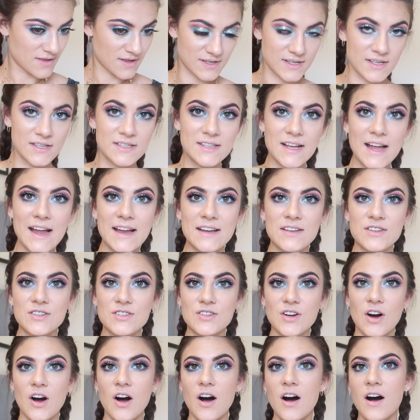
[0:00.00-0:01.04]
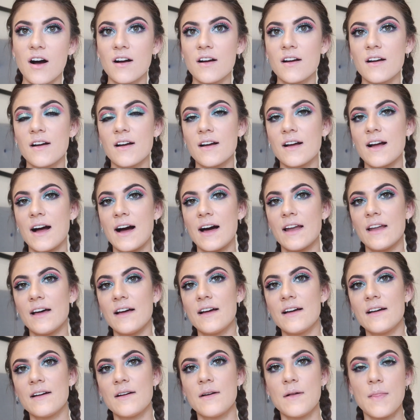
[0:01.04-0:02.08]
This is a dark
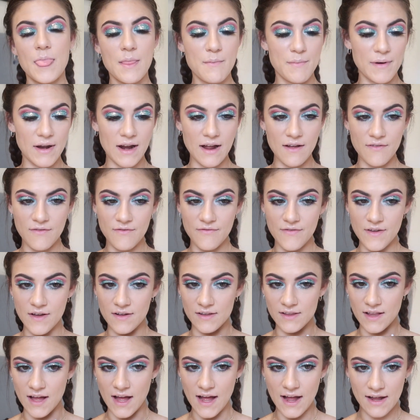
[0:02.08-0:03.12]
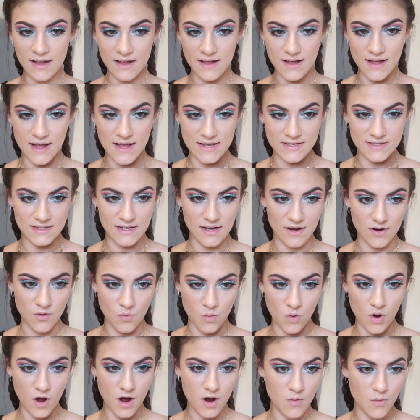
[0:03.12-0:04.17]
color, but I feel like it's gonna
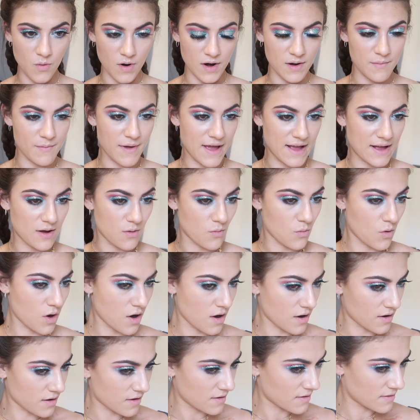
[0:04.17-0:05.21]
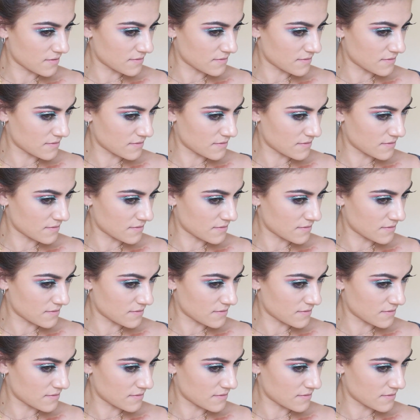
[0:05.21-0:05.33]
work. We're gonna make it work.